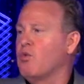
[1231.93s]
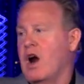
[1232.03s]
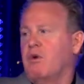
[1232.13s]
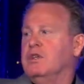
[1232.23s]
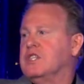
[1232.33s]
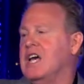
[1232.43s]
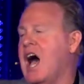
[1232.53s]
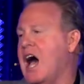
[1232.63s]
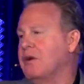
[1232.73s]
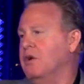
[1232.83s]
Where was
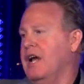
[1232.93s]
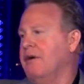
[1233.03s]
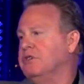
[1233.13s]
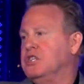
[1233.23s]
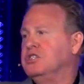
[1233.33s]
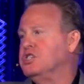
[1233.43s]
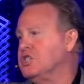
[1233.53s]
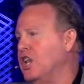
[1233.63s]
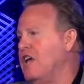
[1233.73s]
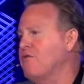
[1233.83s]
God when I was in
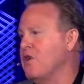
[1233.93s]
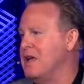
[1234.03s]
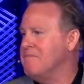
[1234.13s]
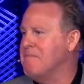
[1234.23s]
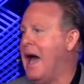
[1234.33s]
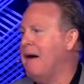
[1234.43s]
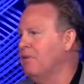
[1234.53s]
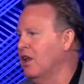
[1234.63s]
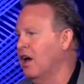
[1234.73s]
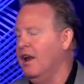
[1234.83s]
slavery in
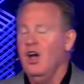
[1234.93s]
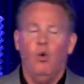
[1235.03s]
Babylon?